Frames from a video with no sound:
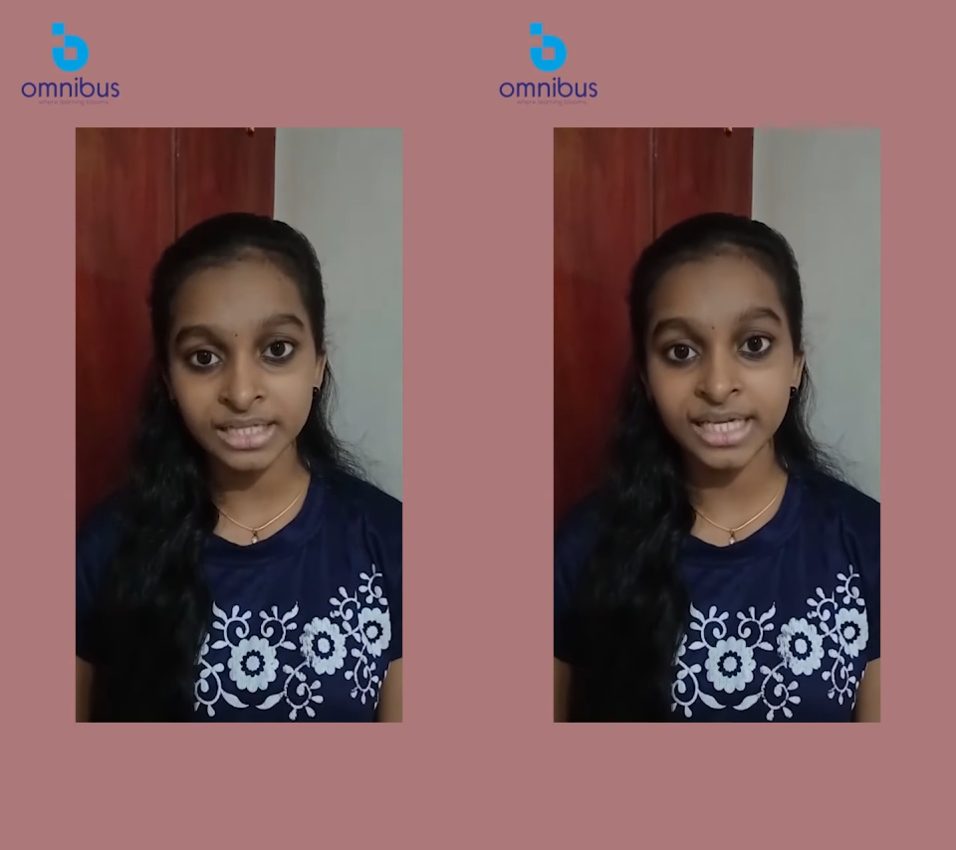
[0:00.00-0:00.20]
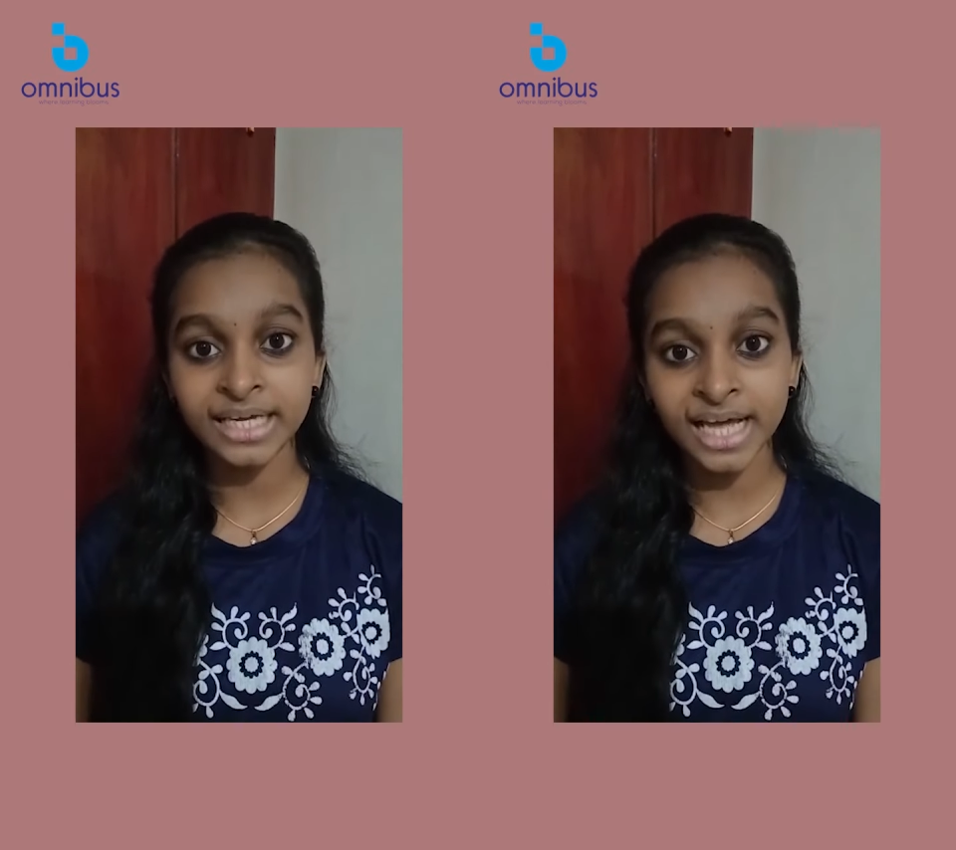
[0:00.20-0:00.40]

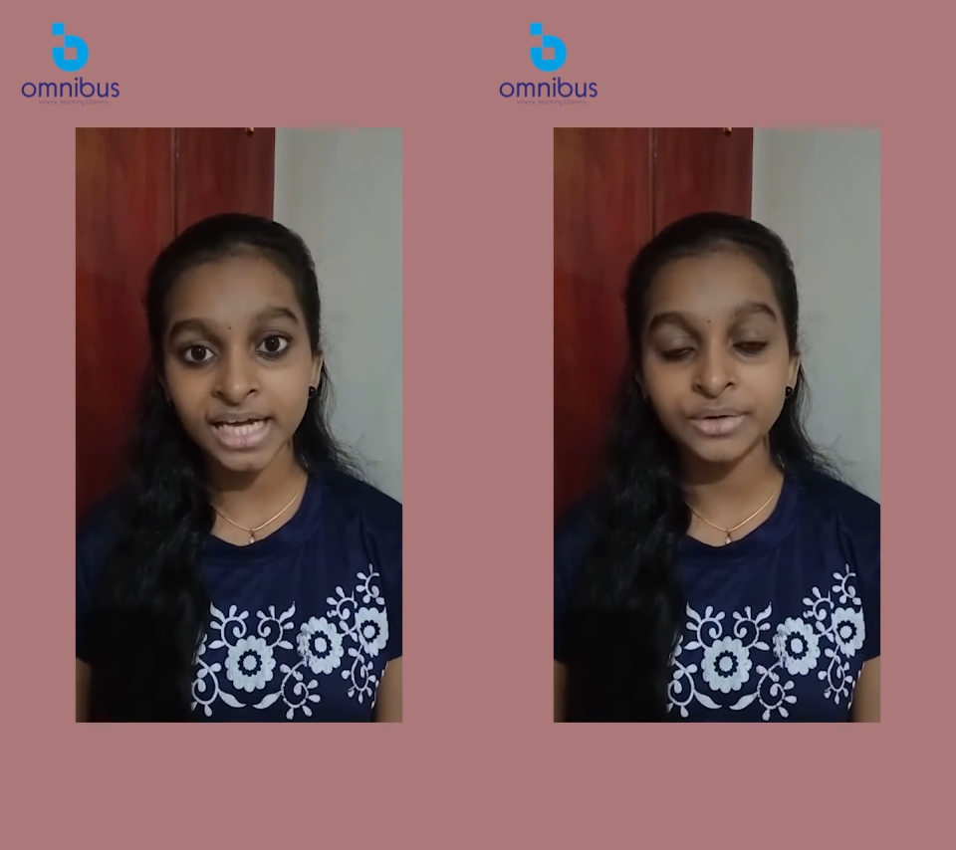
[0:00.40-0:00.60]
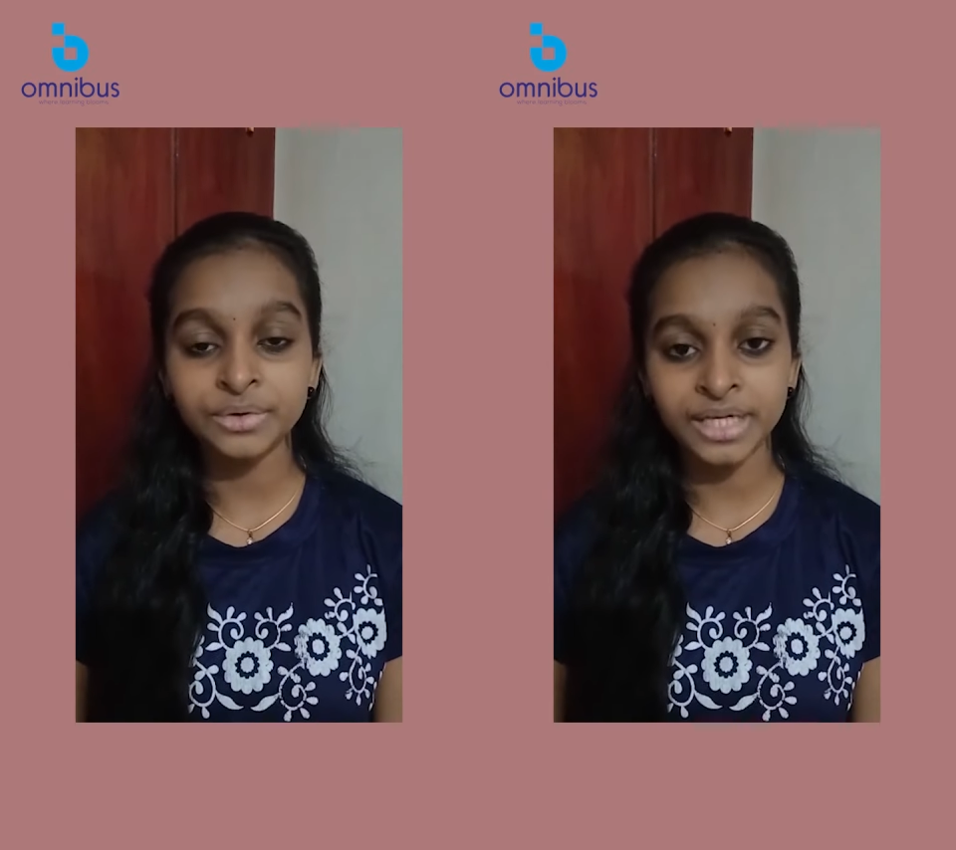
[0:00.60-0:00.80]
the
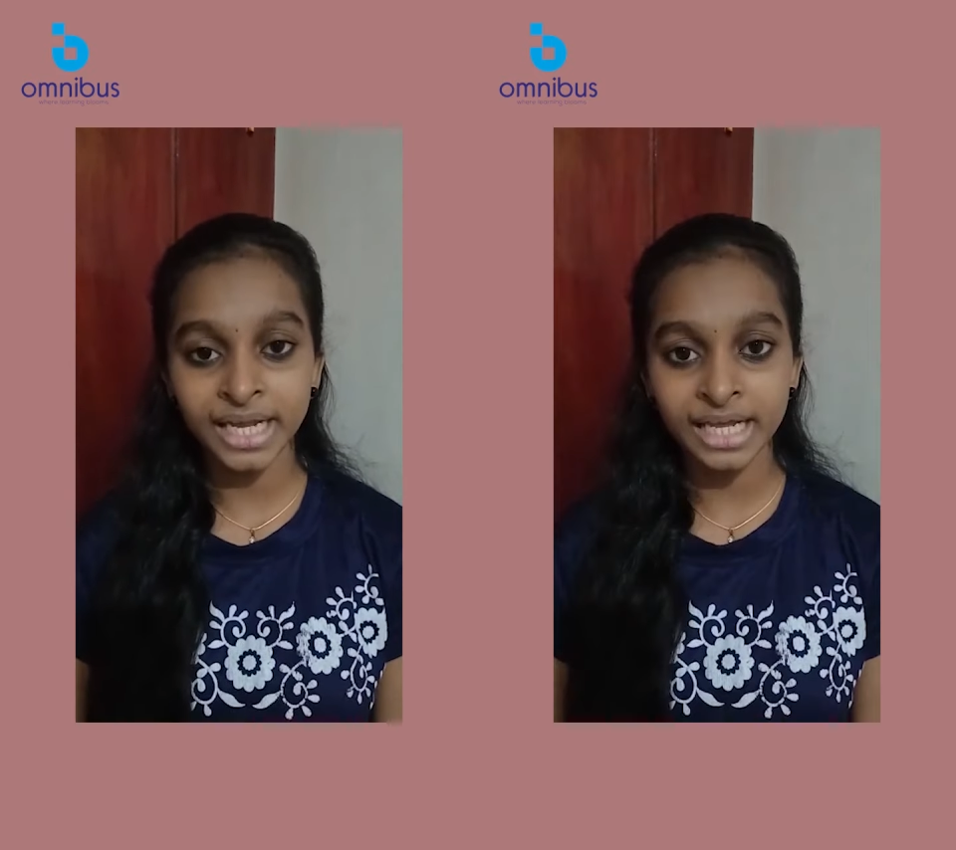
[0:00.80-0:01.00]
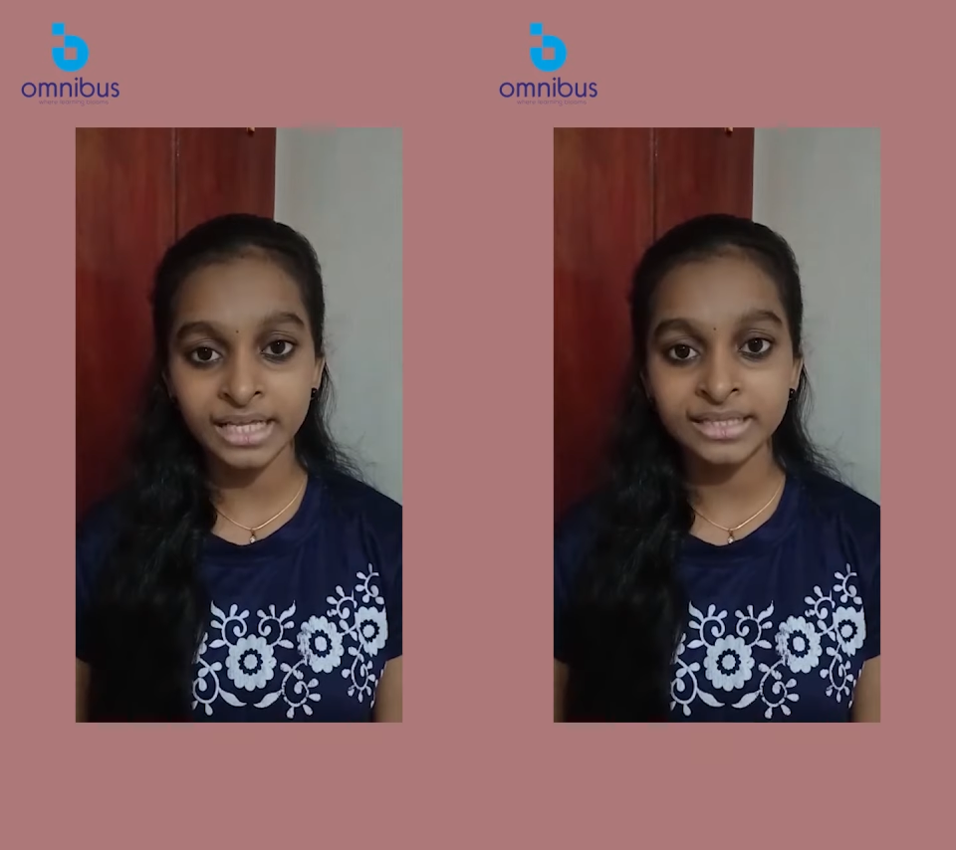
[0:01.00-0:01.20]
care you
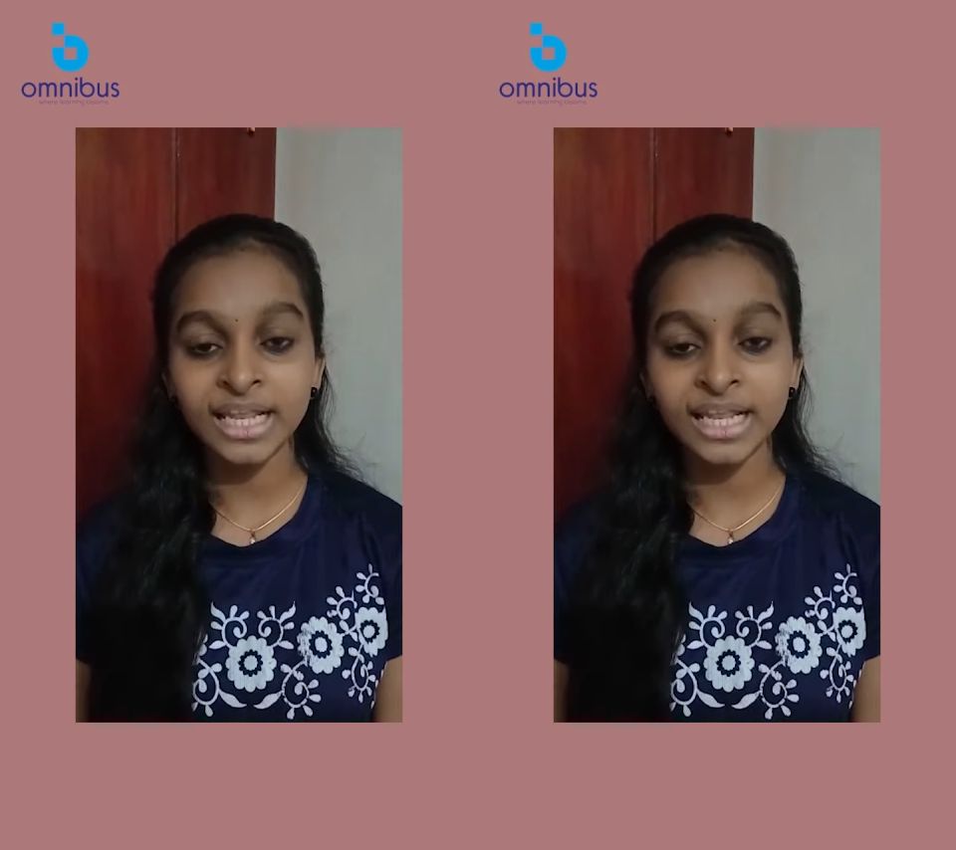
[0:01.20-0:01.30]
take,